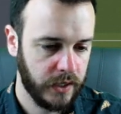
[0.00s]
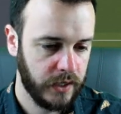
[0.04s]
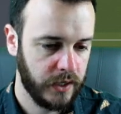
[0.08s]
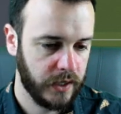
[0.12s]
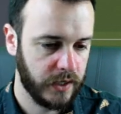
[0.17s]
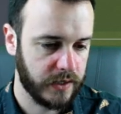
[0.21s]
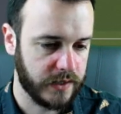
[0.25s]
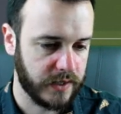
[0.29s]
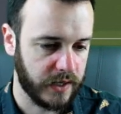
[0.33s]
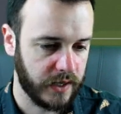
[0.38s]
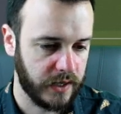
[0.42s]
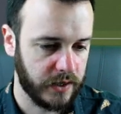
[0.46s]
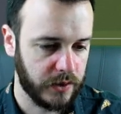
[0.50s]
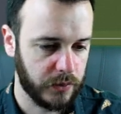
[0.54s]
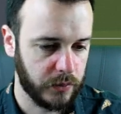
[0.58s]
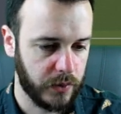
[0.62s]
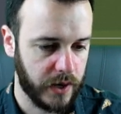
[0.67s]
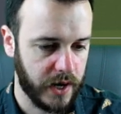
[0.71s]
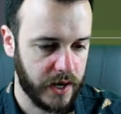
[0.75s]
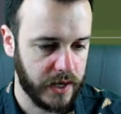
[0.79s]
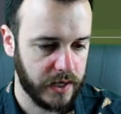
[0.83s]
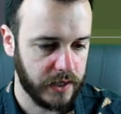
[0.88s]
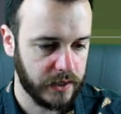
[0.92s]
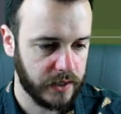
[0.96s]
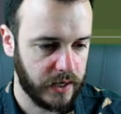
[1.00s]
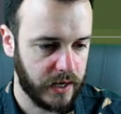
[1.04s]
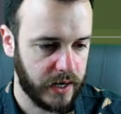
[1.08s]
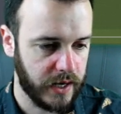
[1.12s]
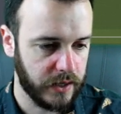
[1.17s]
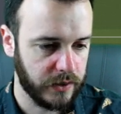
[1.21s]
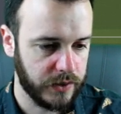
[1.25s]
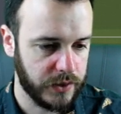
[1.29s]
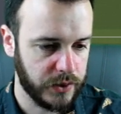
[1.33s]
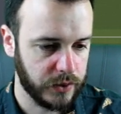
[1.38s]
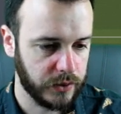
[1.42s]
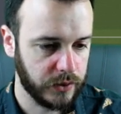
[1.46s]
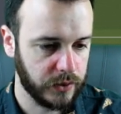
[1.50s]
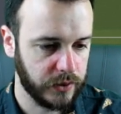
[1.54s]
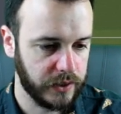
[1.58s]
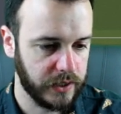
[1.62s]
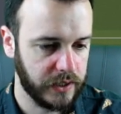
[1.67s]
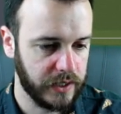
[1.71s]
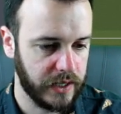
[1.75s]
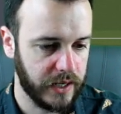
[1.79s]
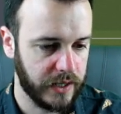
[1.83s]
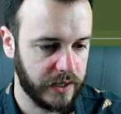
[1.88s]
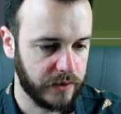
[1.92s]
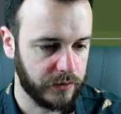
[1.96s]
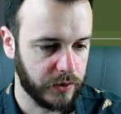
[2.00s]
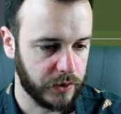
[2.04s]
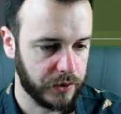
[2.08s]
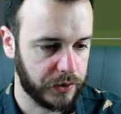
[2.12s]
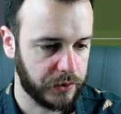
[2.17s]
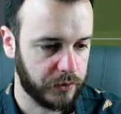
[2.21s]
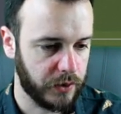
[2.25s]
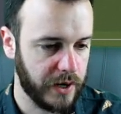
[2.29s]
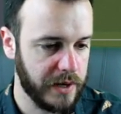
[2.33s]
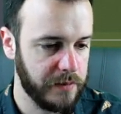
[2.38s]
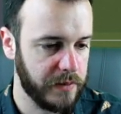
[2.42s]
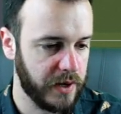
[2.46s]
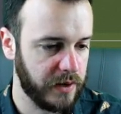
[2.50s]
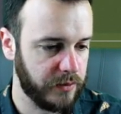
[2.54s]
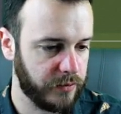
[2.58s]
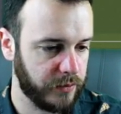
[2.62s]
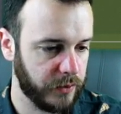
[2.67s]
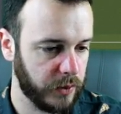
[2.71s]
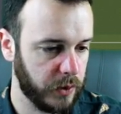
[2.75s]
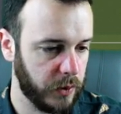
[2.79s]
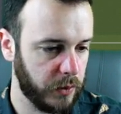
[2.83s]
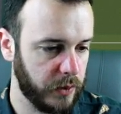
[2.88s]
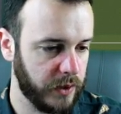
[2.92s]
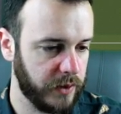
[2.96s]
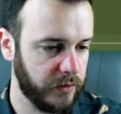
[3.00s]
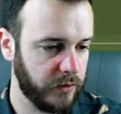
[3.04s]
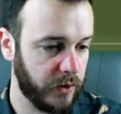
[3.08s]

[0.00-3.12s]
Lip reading: It's headed away. Hartley should clear now. They've got 3 men forward.